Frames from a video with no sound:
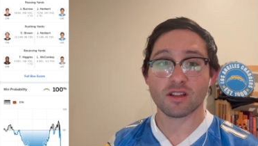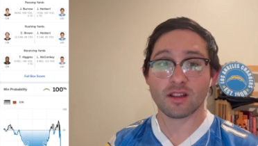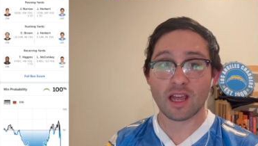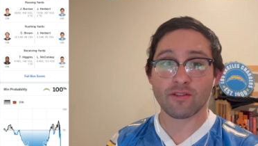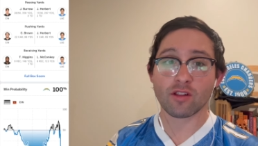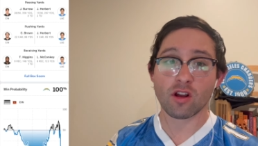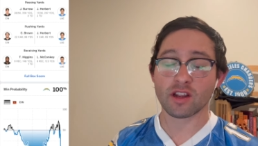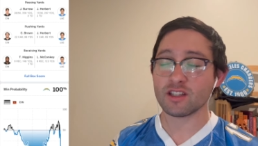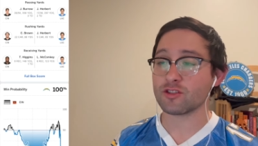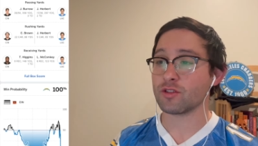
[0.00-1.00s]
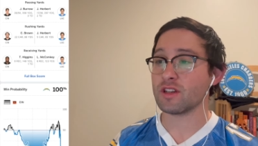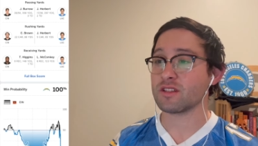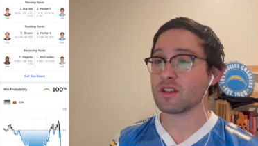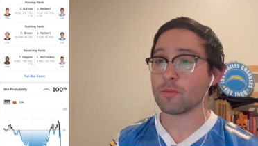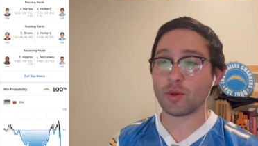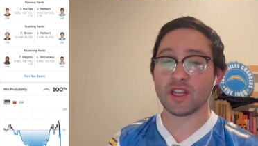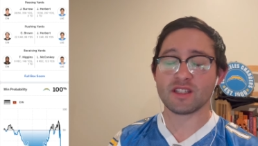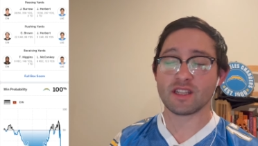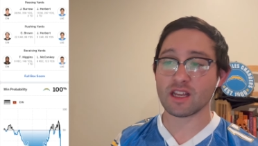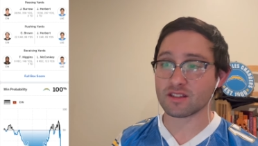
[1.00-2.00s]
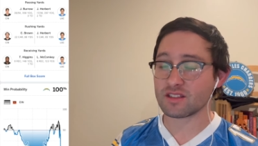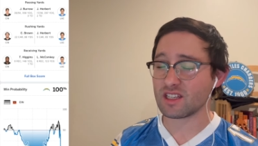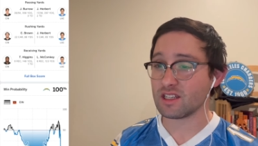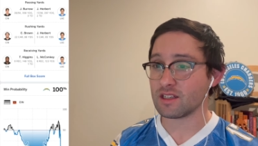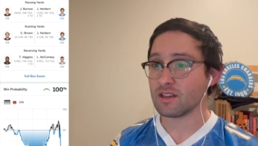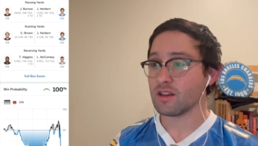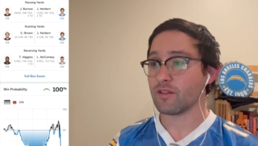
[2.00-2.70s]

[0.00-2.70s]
lifelong injuries, PTSD,